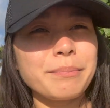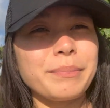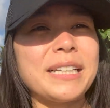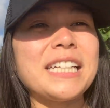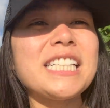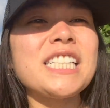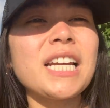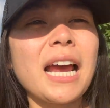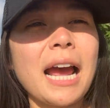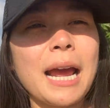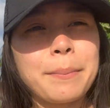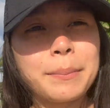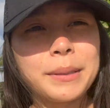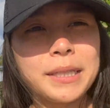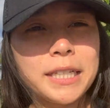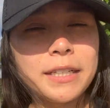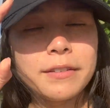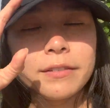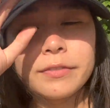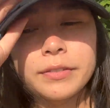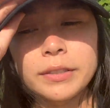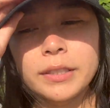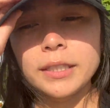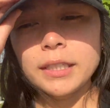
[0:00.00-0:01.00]
Beach, I
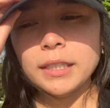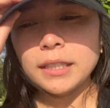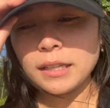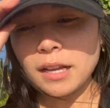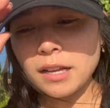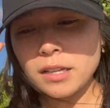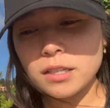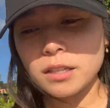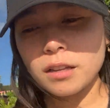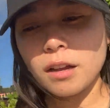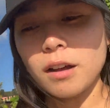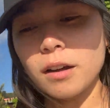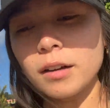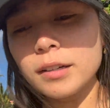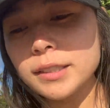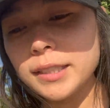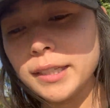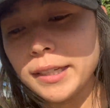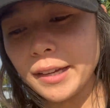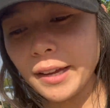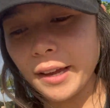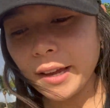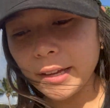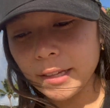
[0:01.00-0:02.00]
believe that's
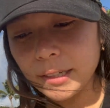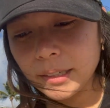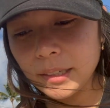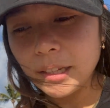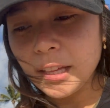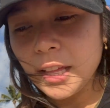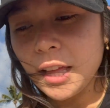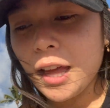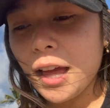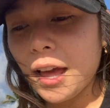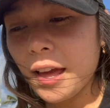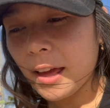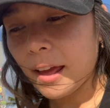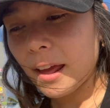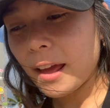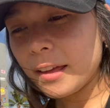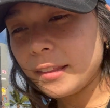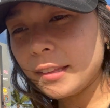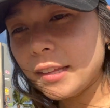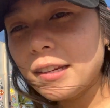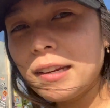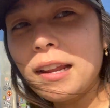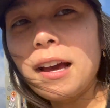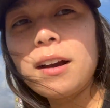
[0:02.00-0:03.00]
called again.
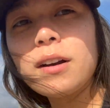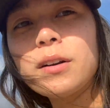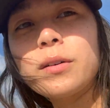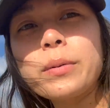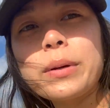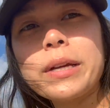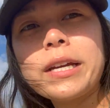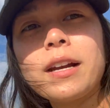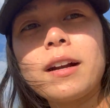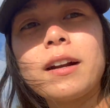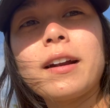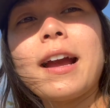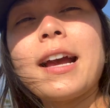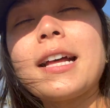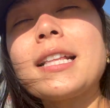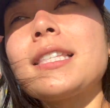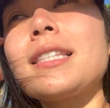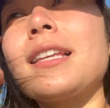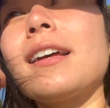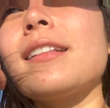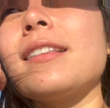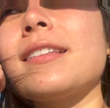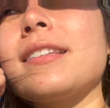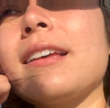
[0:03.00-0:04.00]
And then now we are at
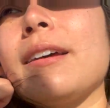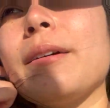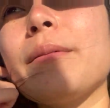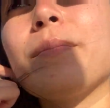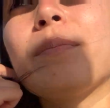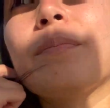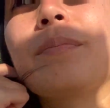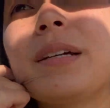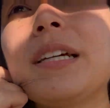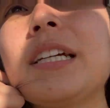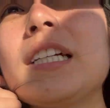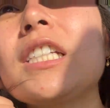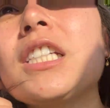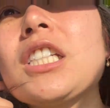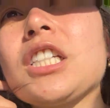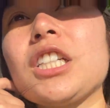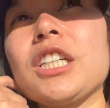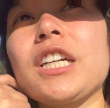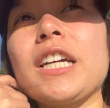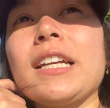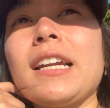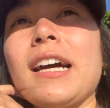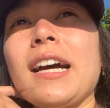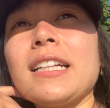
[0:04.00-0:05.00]
Sunset Beach
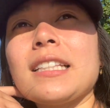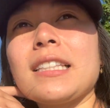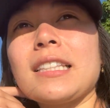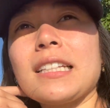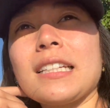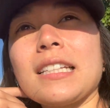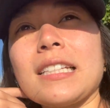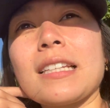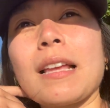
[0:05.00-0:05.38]
looking at these